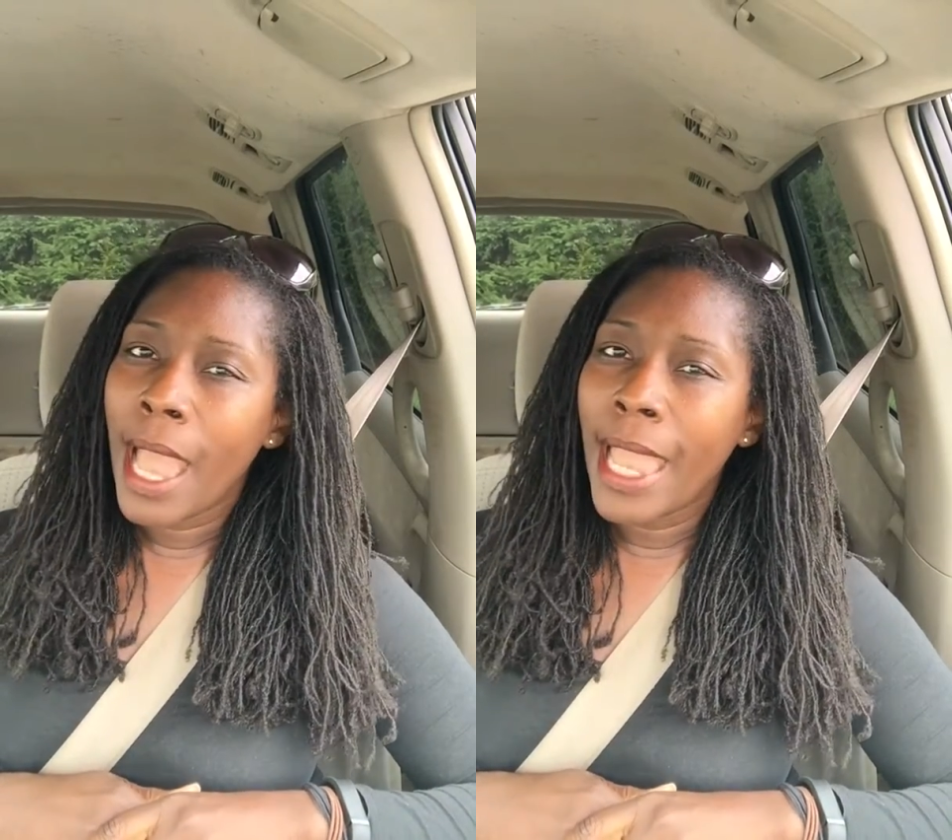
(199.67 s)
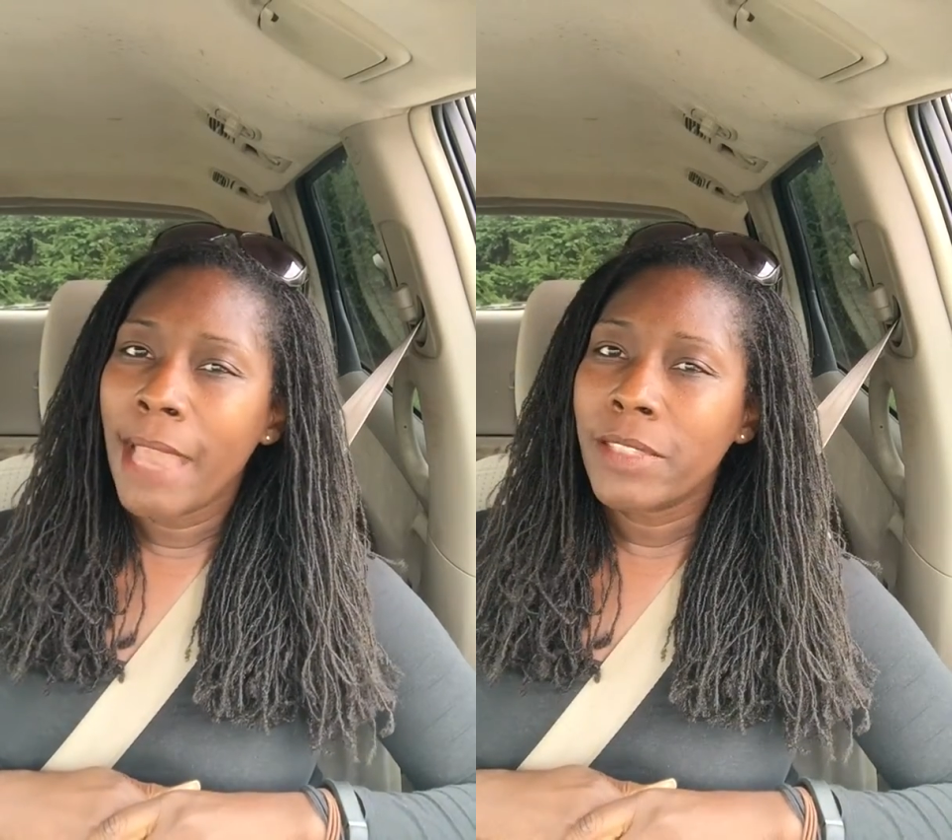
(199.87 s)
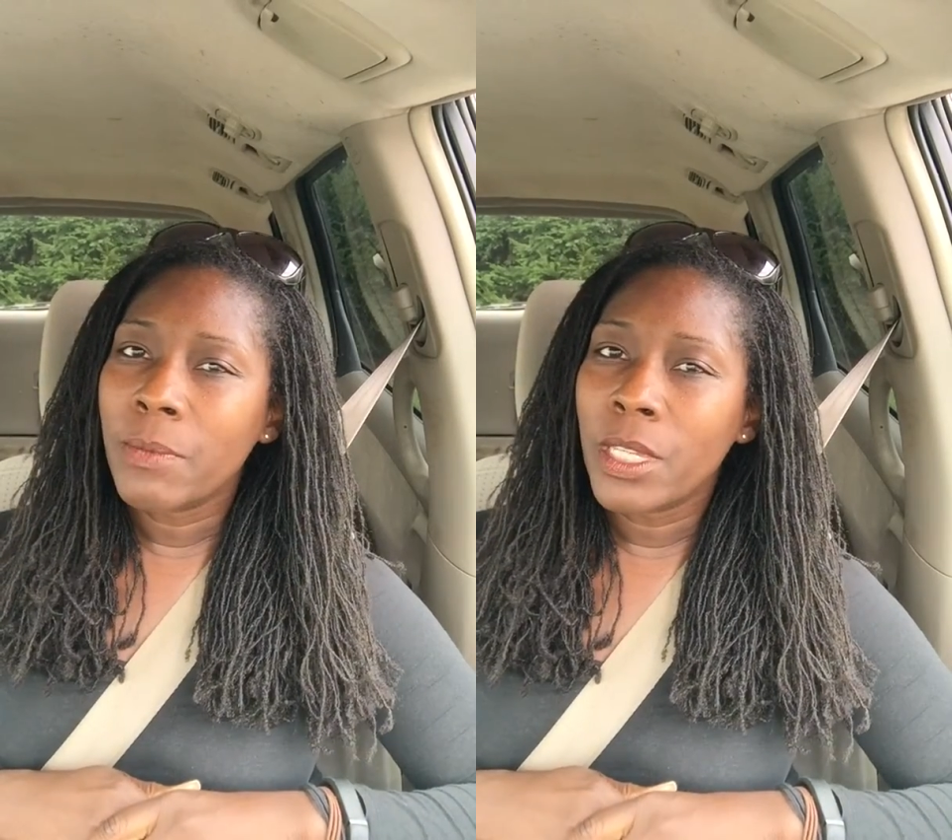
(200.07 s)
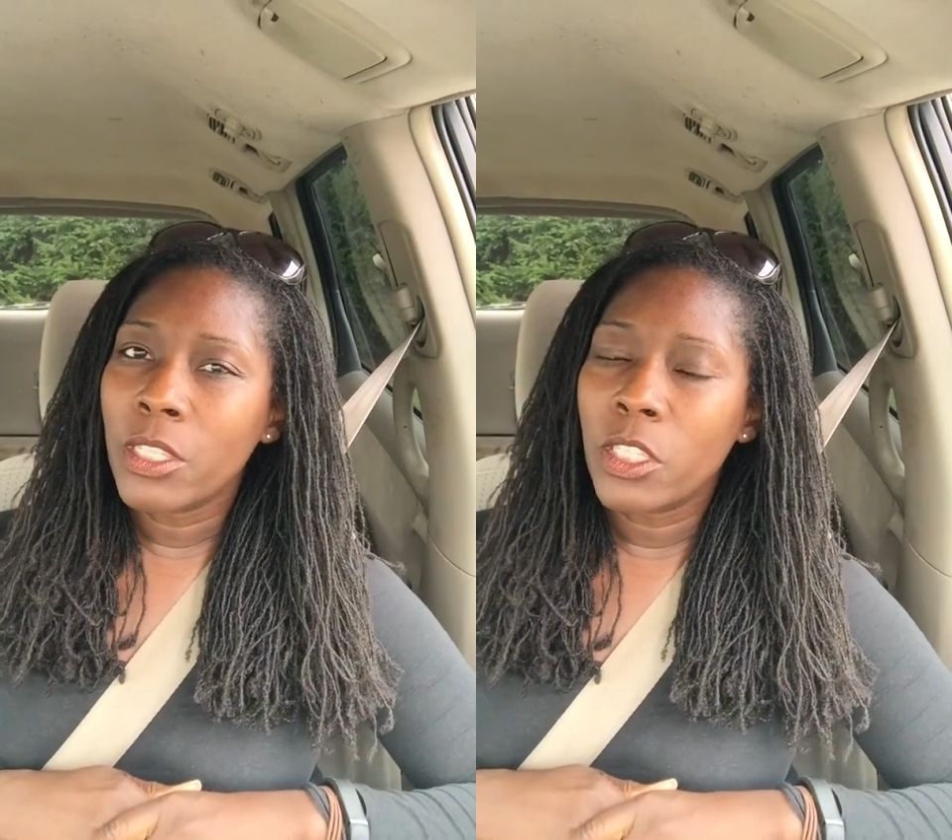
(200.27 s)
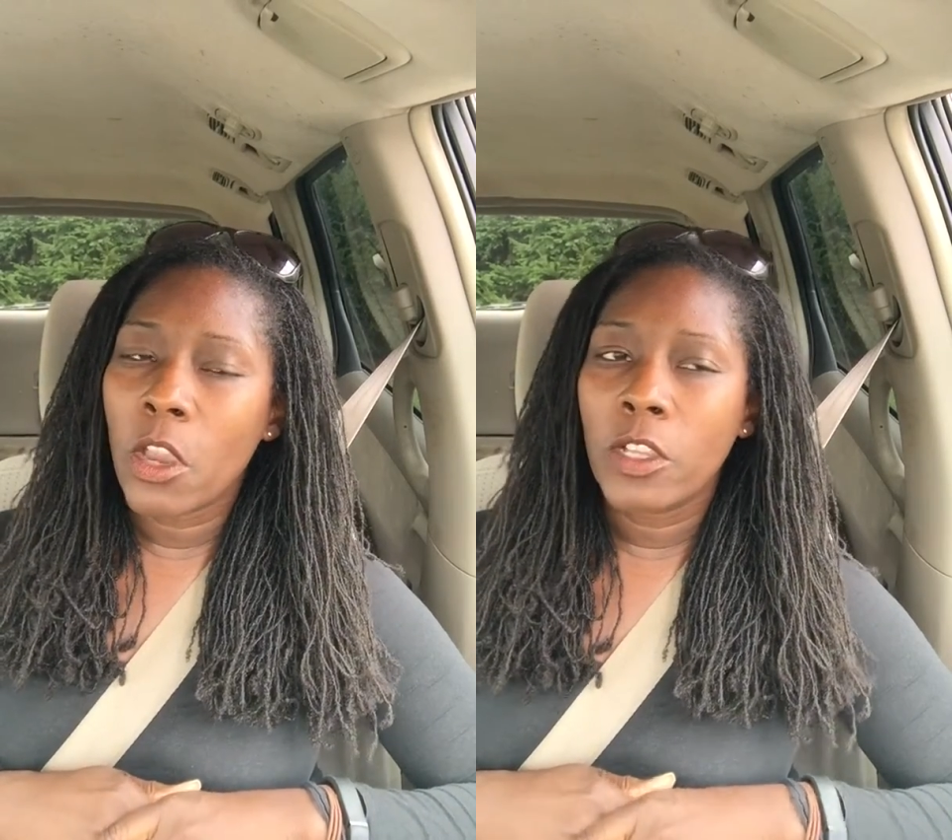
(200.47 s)
I have some
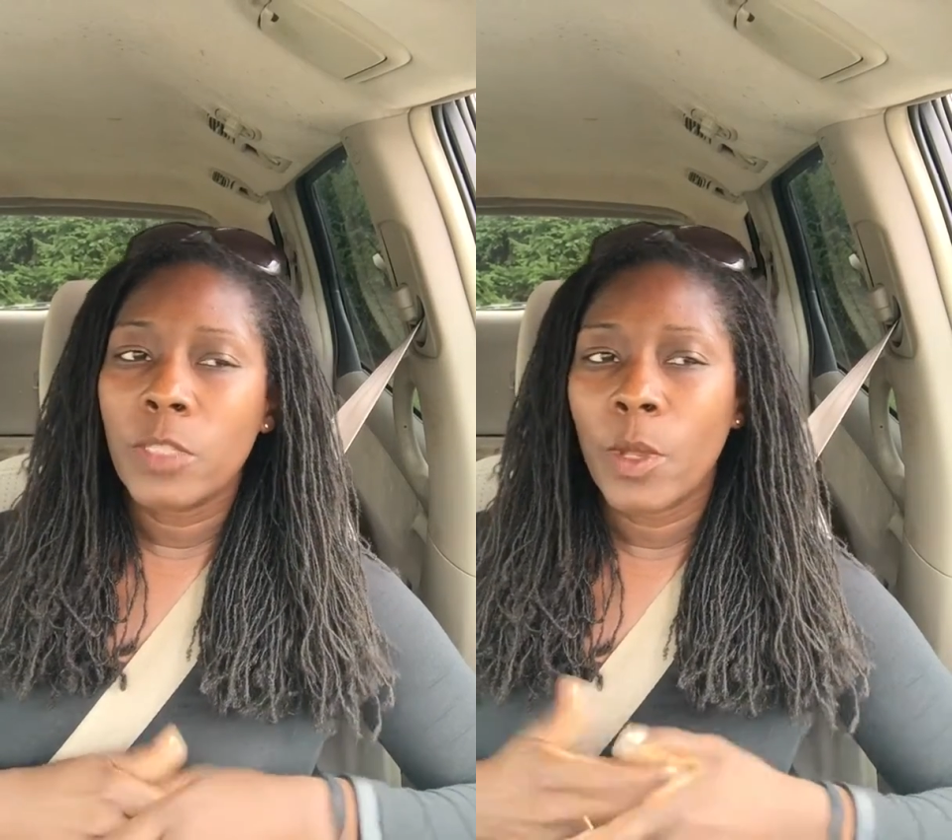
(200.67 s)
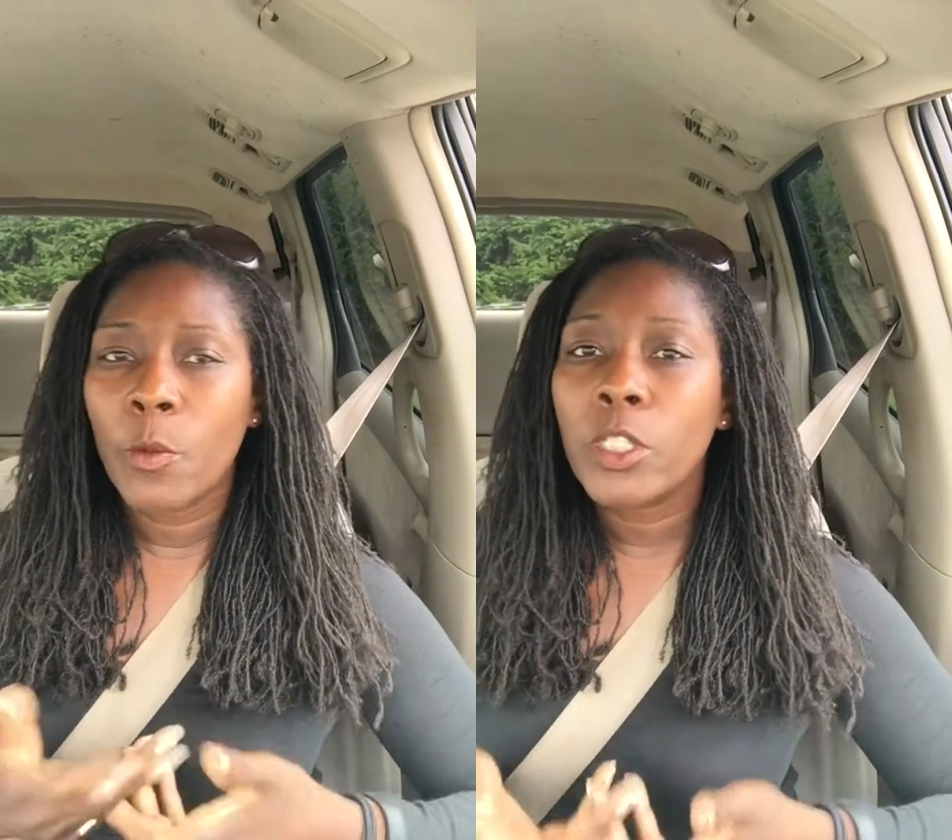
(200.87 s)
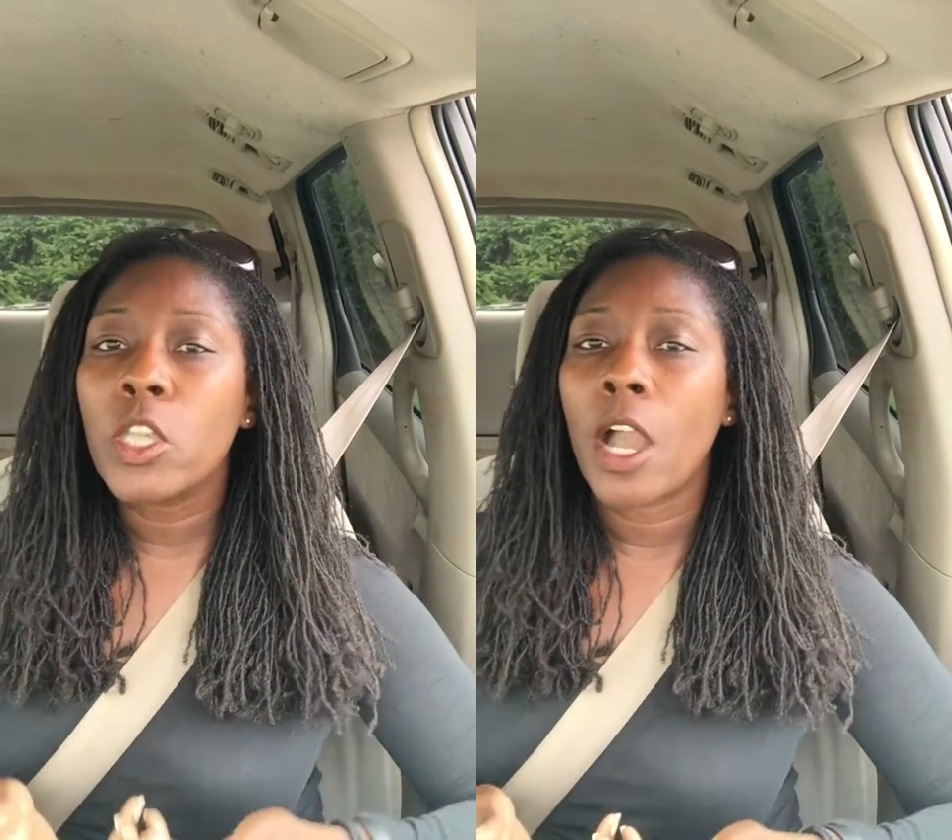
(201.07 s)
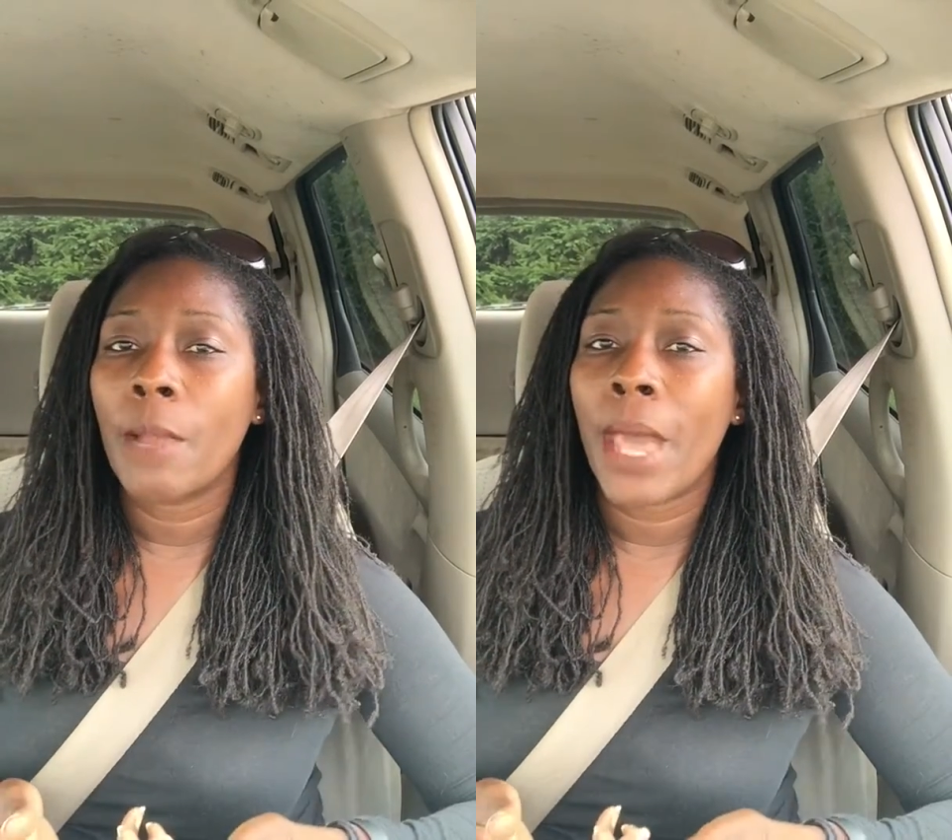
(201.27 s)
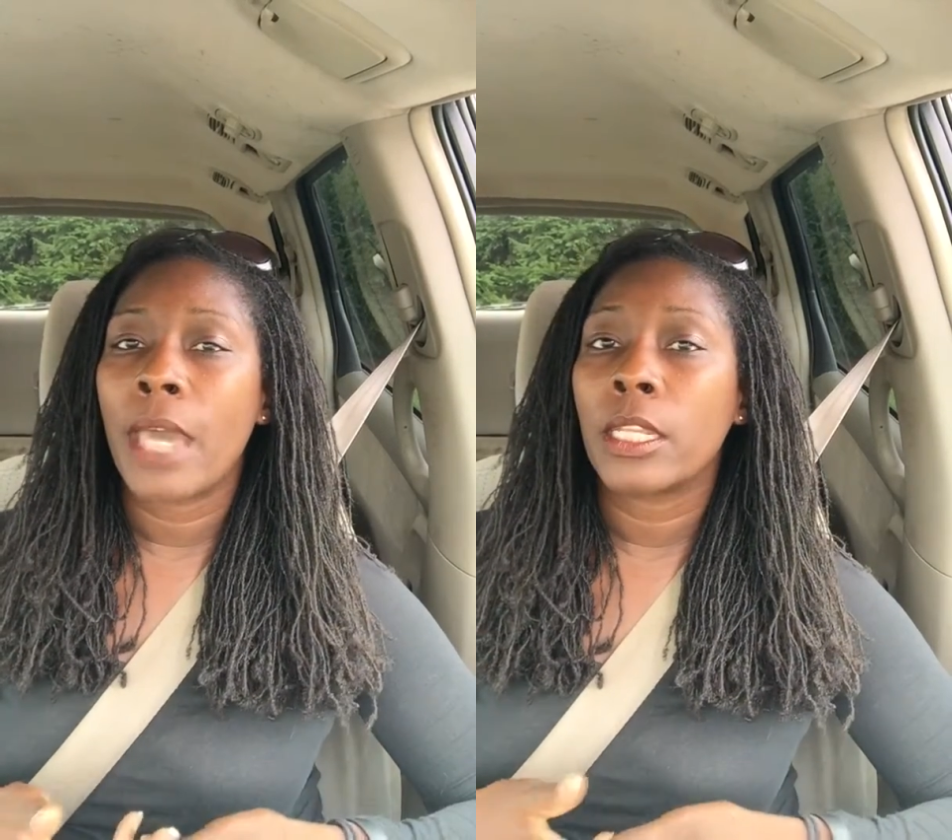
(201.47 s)
concerns, but we'll
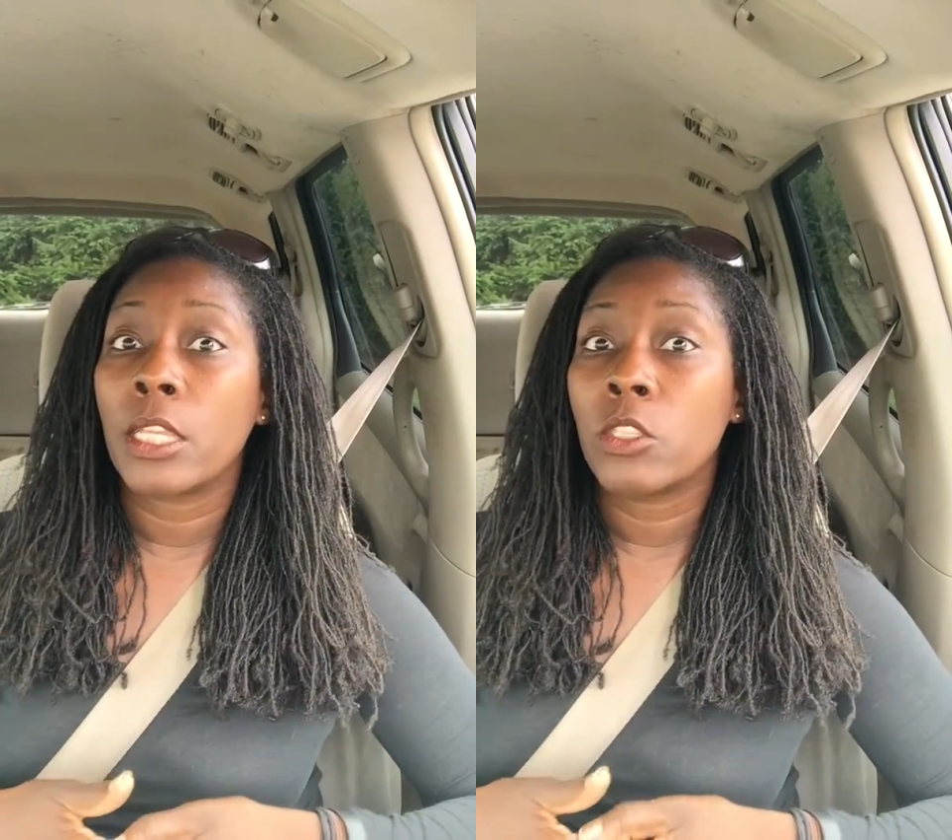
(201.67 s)
talk about it